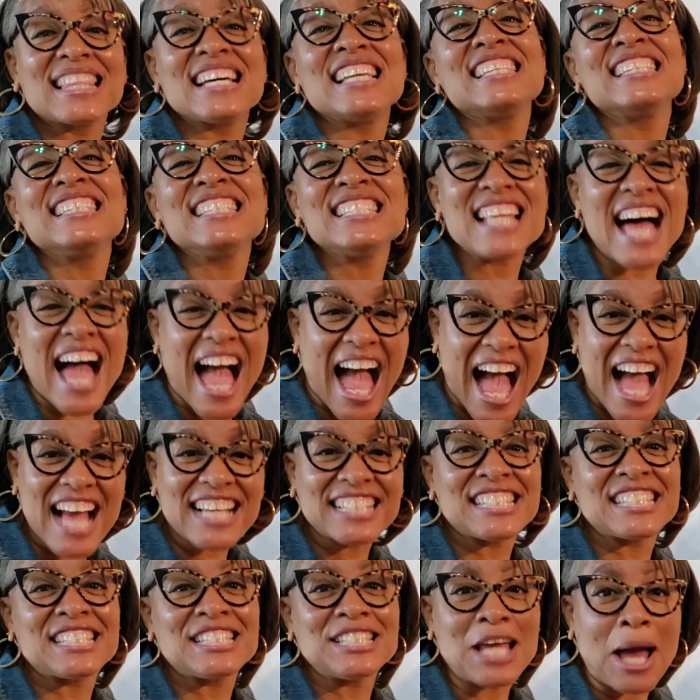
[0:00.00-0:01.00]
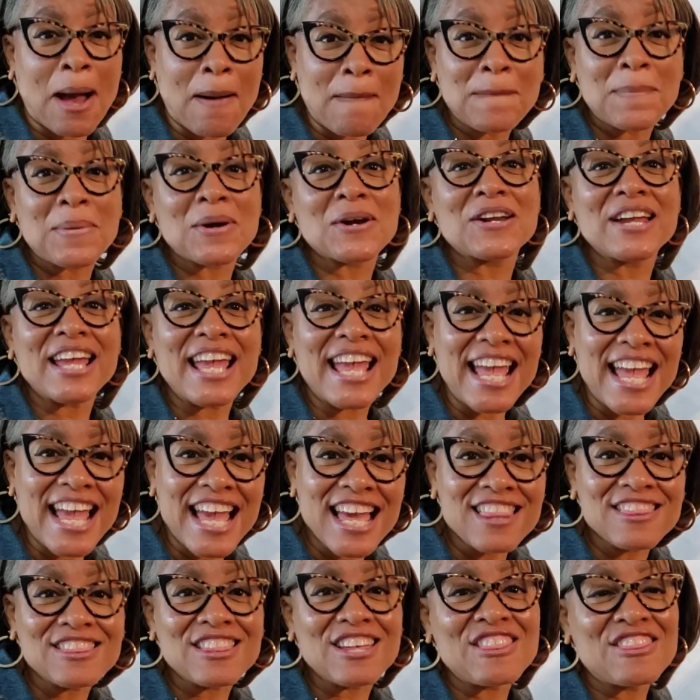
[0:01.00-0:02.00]
The last number
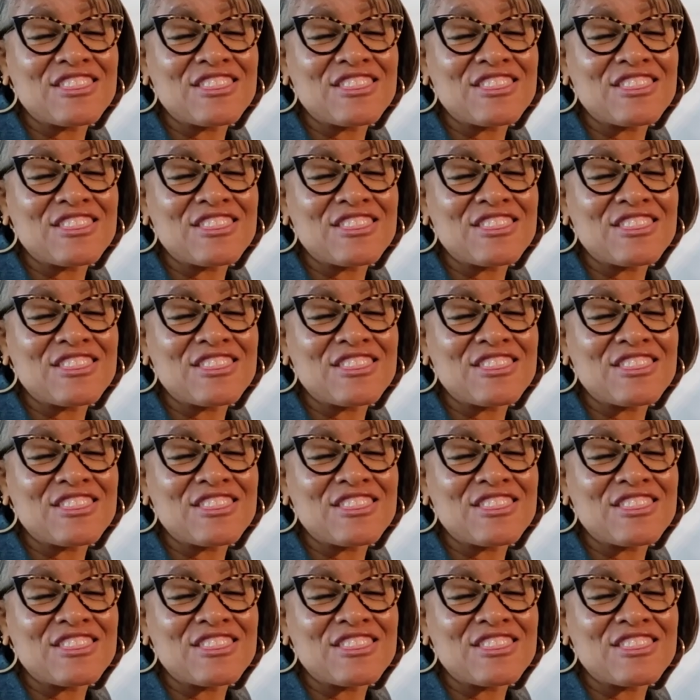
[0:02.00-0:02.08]
in the